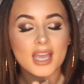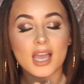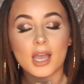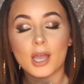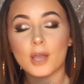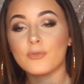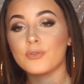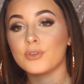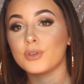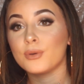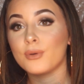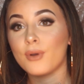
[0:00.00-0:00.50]

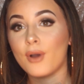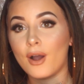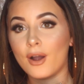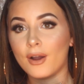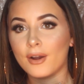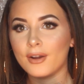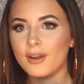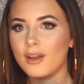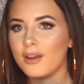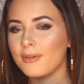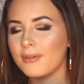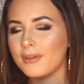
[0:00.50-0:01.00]
if you
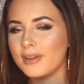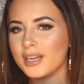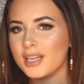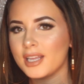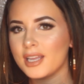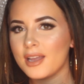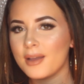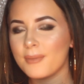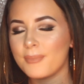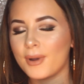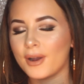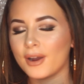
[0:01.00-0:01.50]
aren't
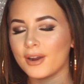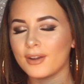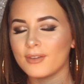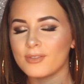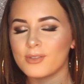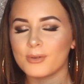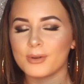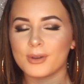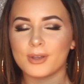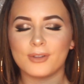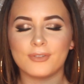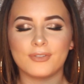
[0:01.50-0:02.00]
already part of
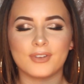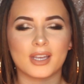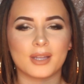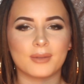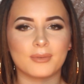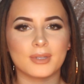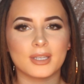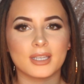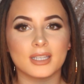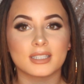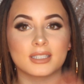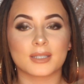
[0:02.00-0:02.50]
the royal
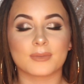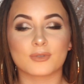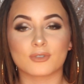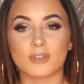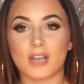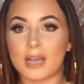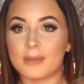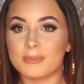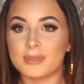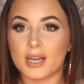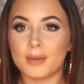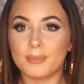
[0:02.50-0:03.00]
family,
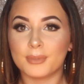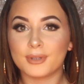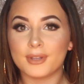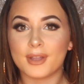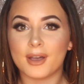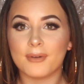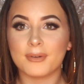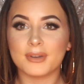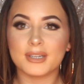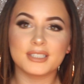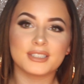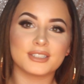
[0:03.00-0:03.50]
subscribe down
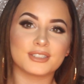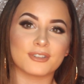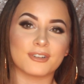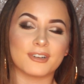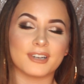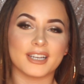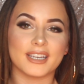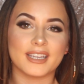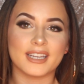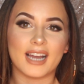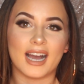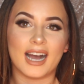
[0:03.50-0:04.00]
below and
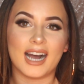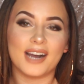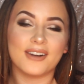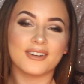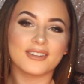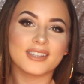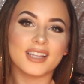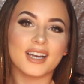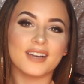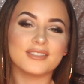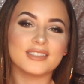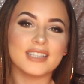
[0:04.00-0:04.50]
join. I
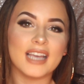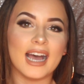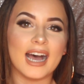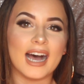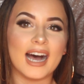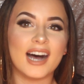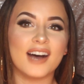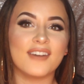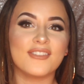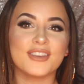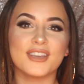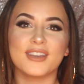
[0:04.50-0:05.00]
would love to
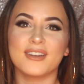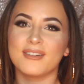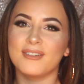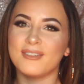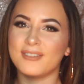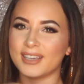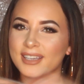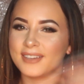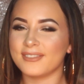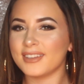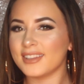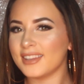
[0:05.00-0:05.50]
have you.
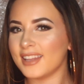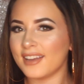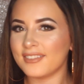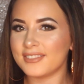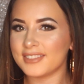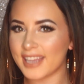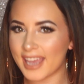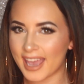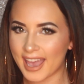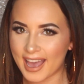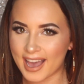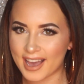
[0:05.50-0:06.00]
We would love
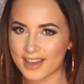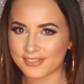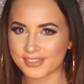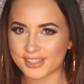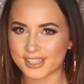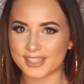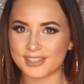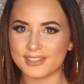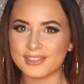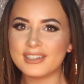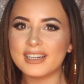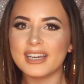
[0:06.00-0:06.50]
to have
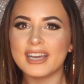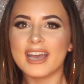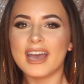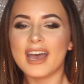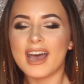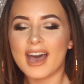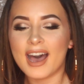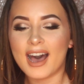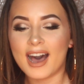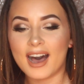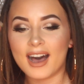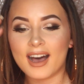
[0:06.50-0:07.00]
you.
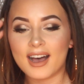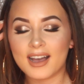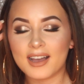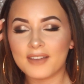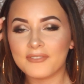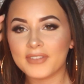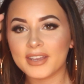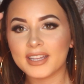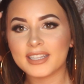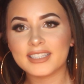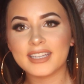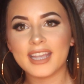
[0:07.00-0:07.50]

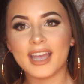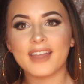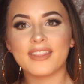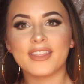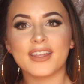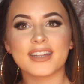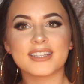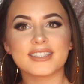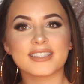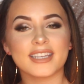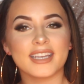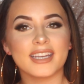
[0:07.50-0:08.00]
And yeah,
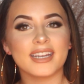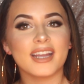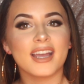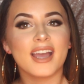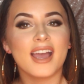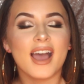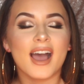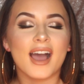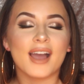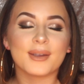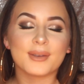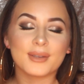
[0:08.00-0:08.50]
that is it.
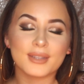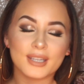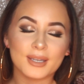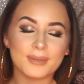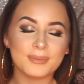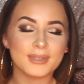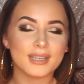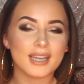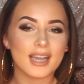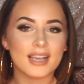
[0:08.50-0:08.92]
I really hope you